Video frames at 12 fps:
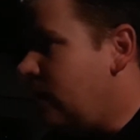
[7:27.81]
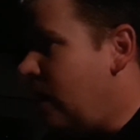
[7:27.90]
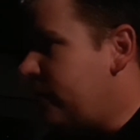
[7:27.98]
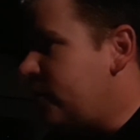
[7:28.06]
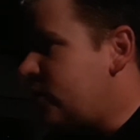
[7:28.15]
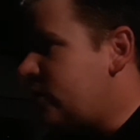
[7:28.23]

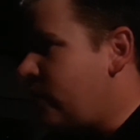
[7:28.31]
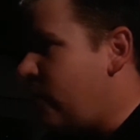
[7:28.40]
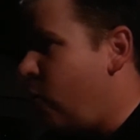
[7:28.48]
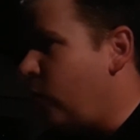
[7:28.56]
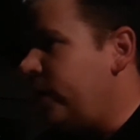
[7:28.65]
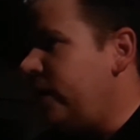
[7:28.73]
I'm just
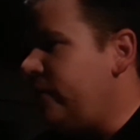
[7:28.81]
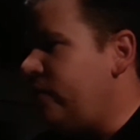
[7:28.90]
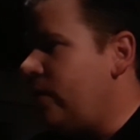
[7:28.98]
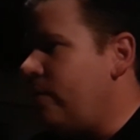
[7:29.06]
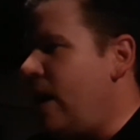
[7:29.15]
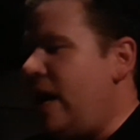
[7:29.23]
reporting it
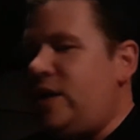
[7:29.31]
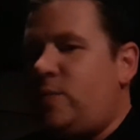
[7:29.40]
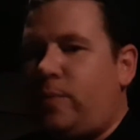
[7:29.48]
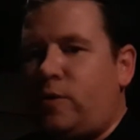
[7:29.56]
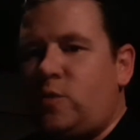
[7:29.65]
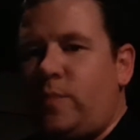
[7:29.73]
from my
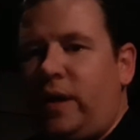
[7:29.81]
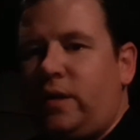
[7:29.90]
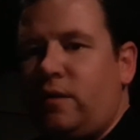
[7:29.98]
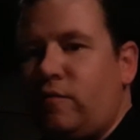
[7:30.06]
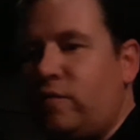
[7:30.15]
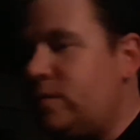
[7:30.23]

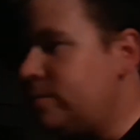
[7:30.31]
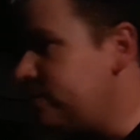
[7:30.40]
perspective.